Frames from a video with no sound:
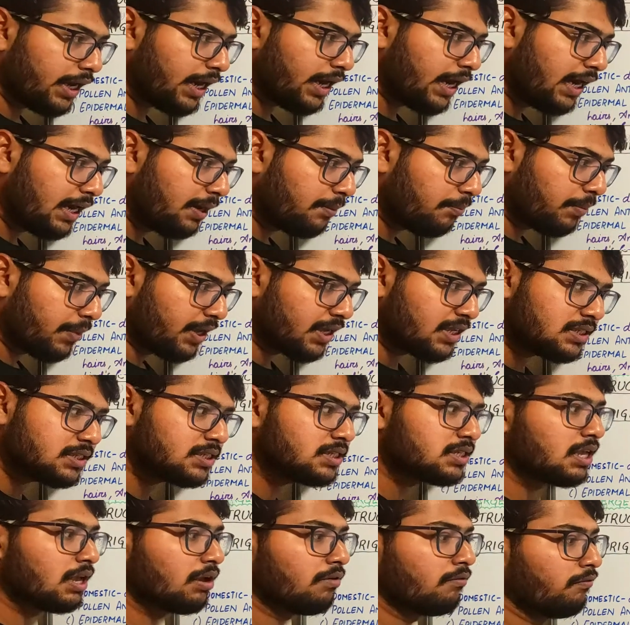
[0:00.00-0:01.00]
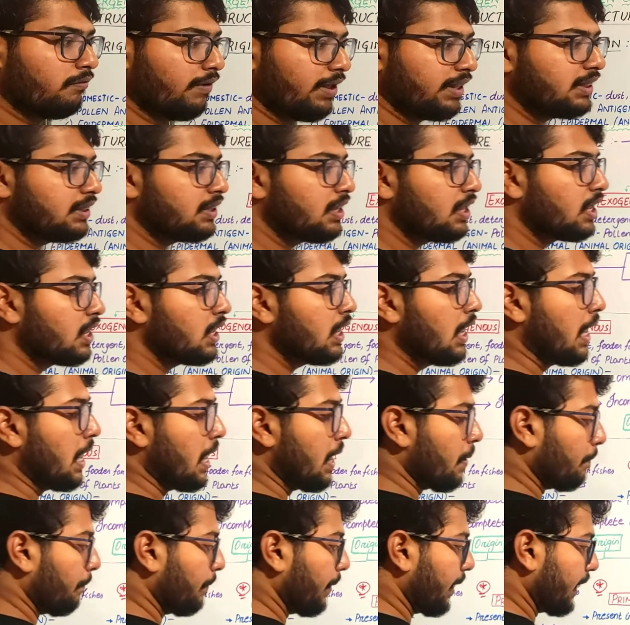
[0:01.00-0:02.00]
It means when the
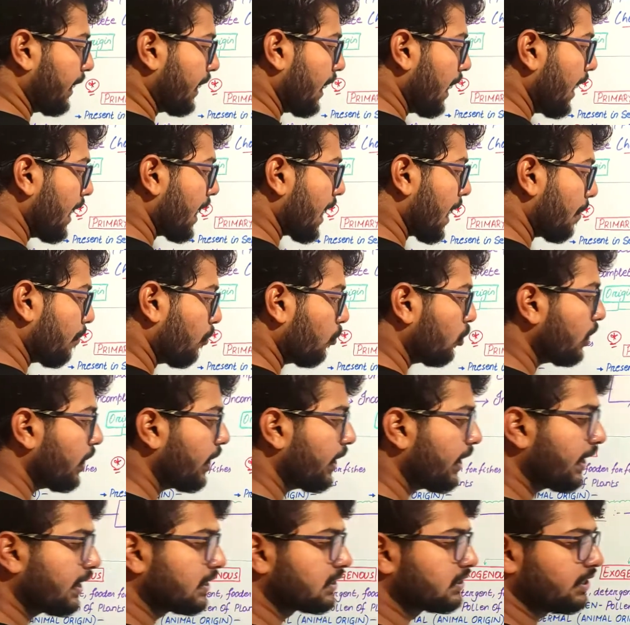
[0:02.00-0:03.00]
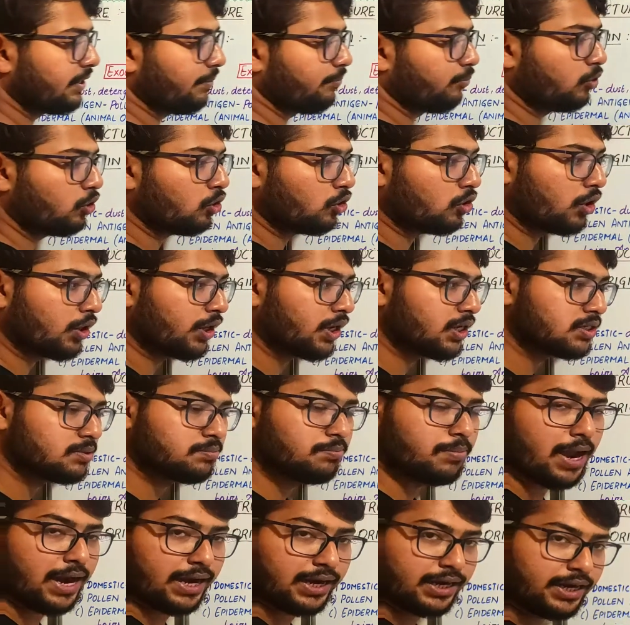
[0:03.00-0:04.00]
beta-hemolytic
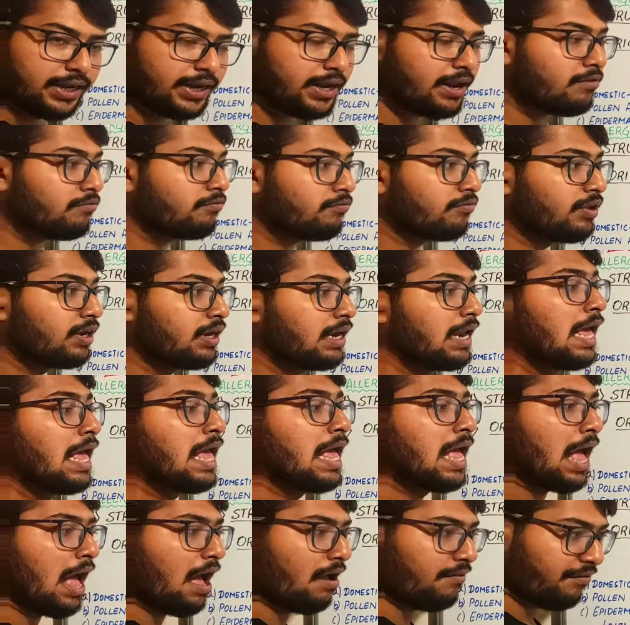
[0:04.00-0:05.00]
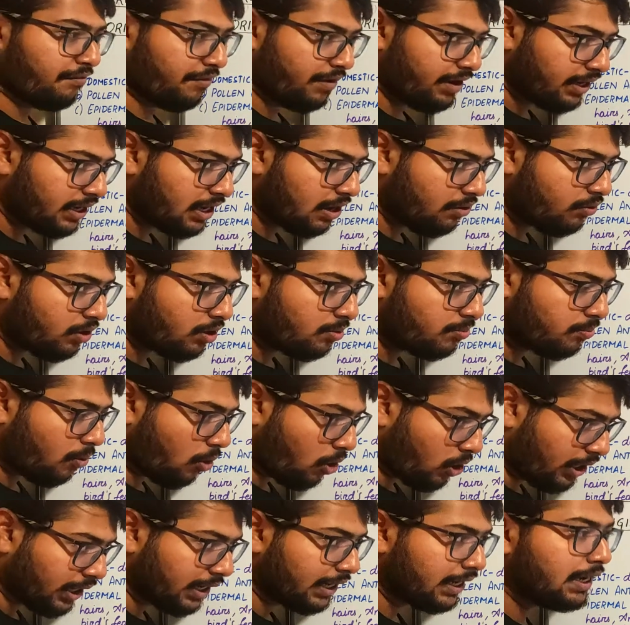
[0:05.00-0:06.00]
streptococcus bacteria will affect our
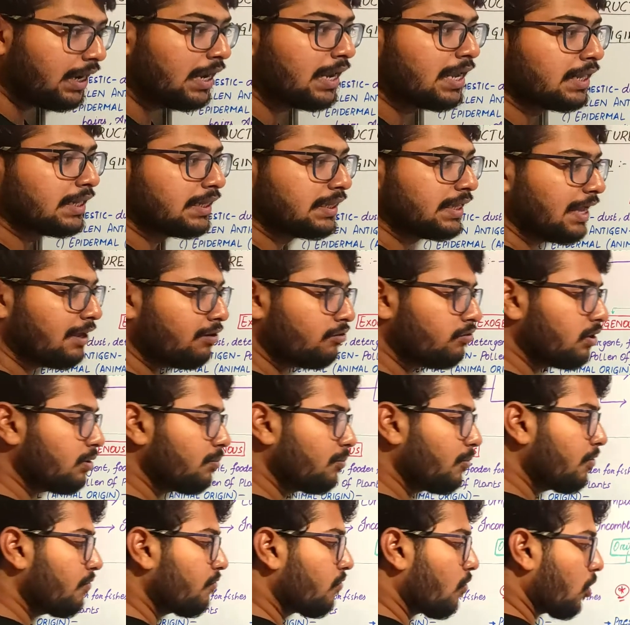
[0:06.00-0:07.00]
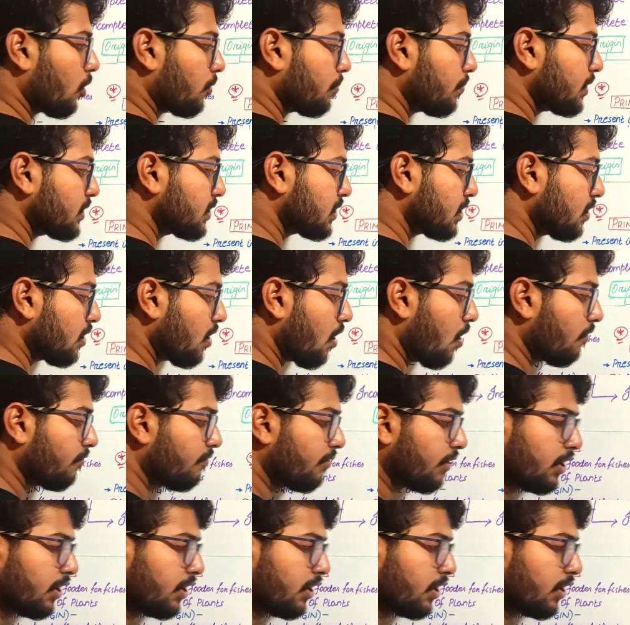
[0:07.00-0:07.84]
body, there will be formation of